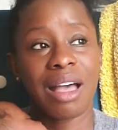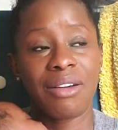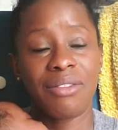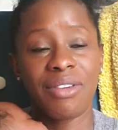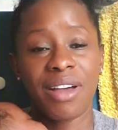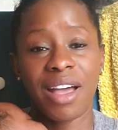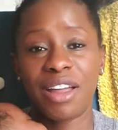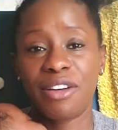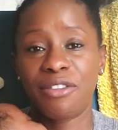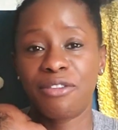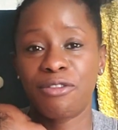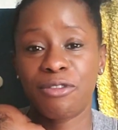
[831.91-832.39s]
I've
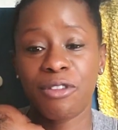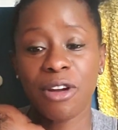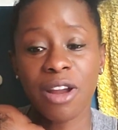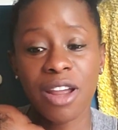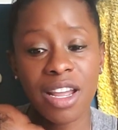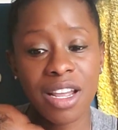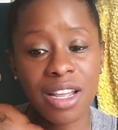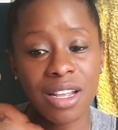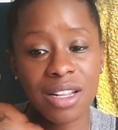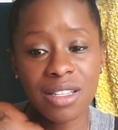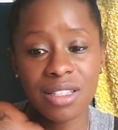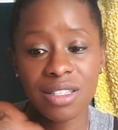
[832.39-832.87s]
had
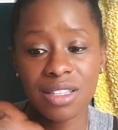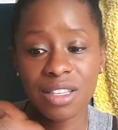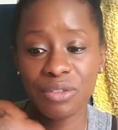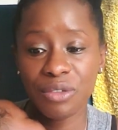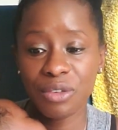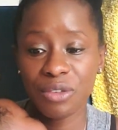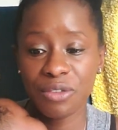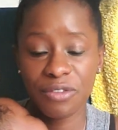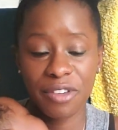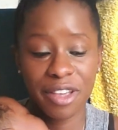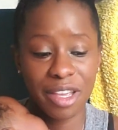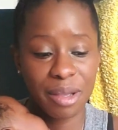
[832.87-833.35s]
friends,
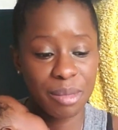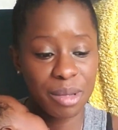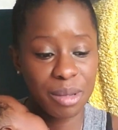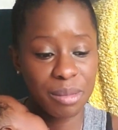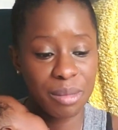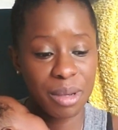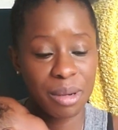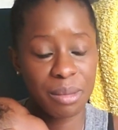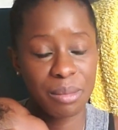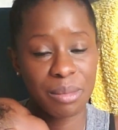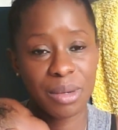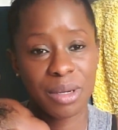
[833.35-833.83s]
even family
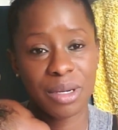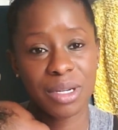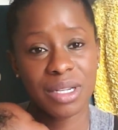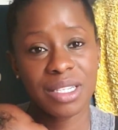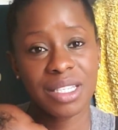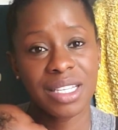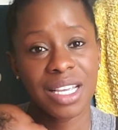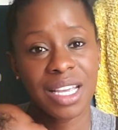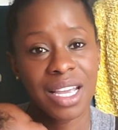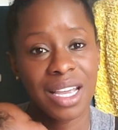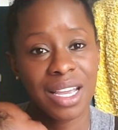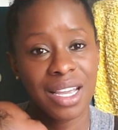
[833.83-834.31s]

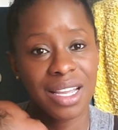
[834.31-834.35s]
members,